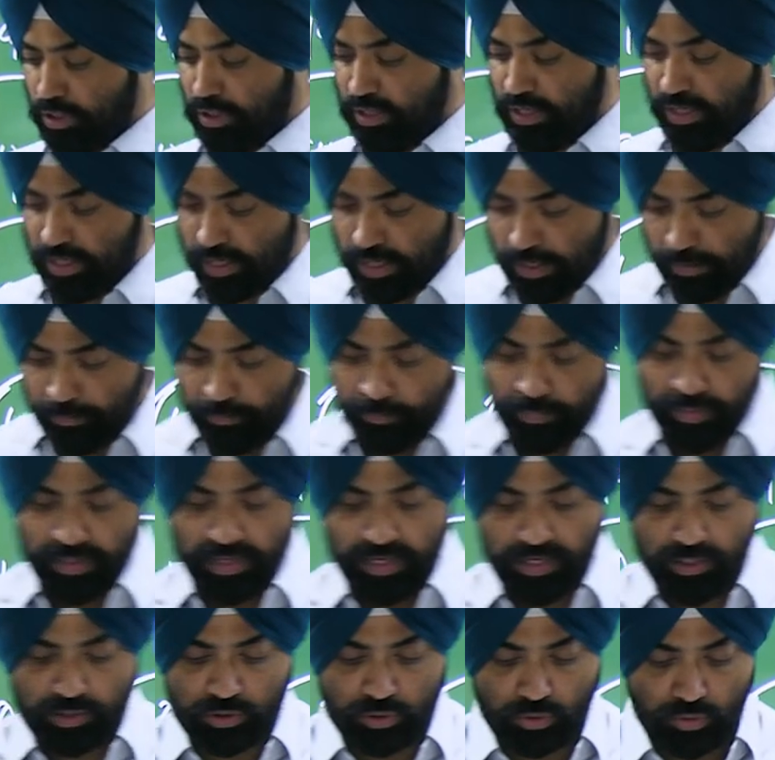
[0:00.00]
in the
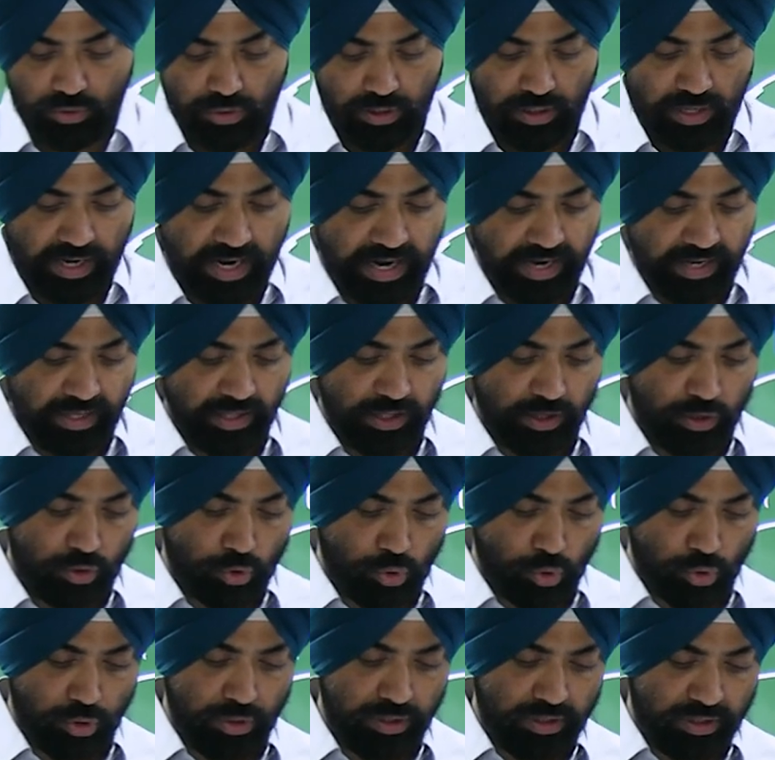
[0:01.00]
temperate zone and the
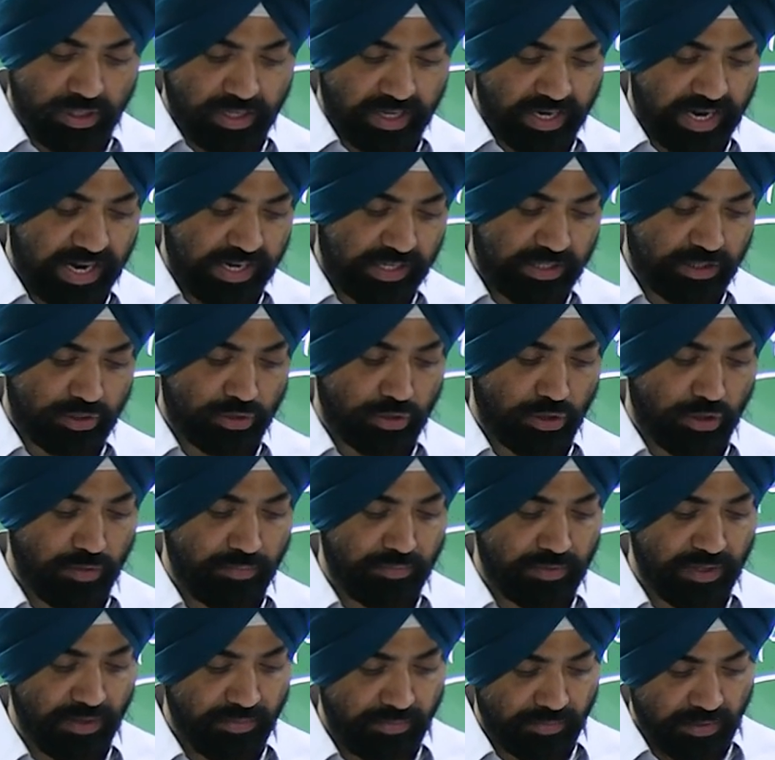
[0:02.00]
cold tracts
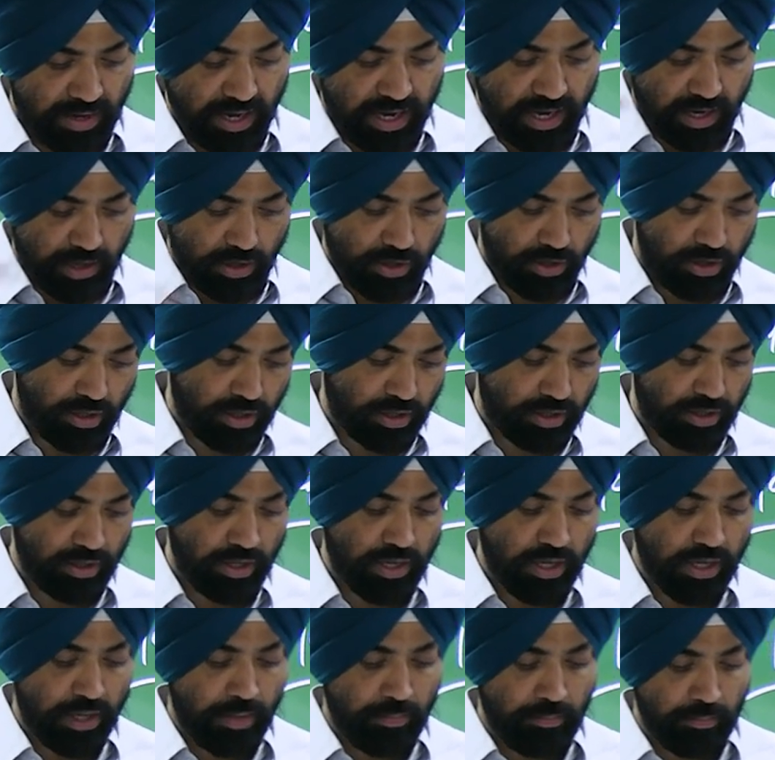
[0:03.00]
of the far north
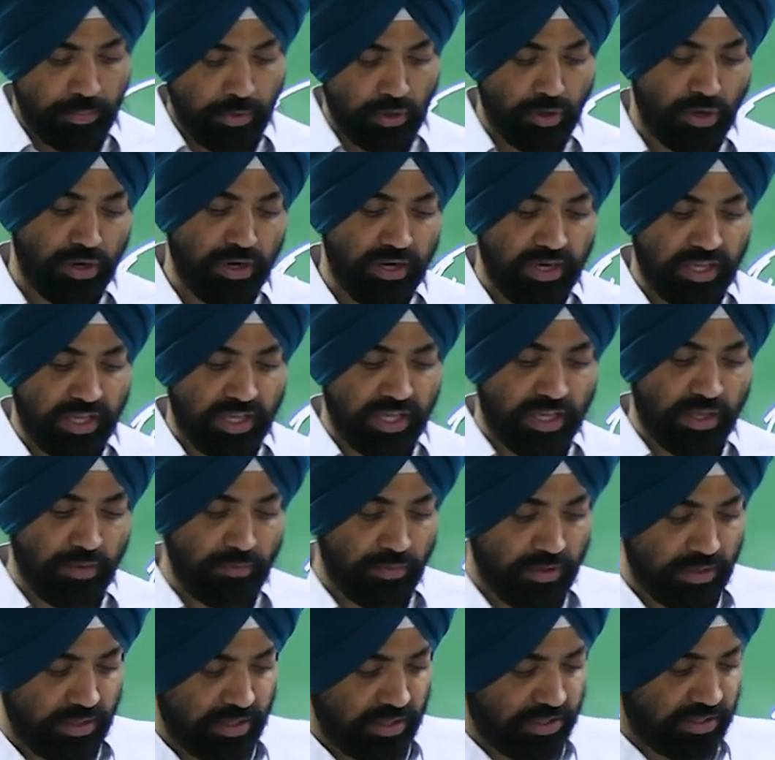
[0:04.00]
beyond
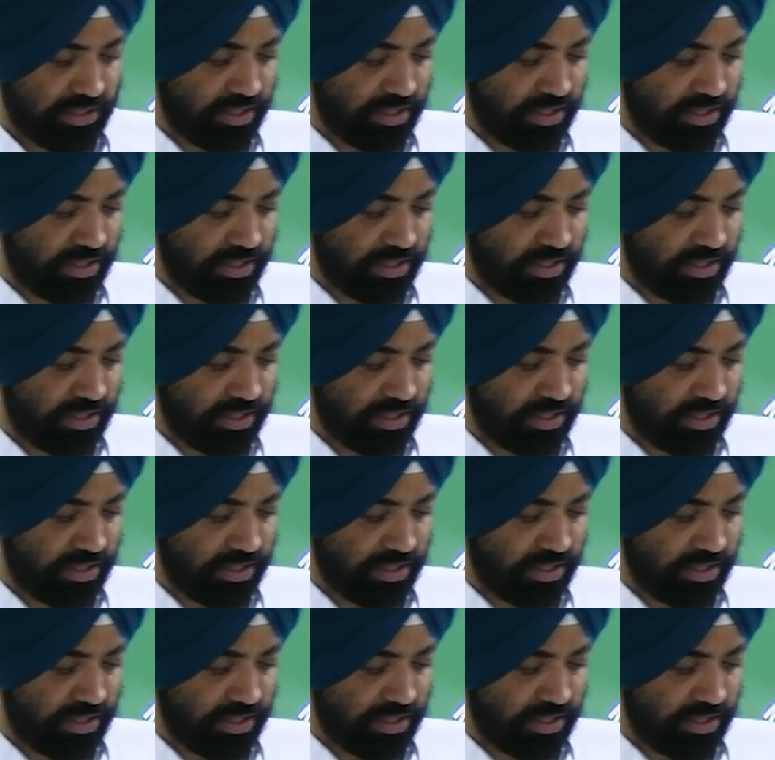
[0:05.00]
even the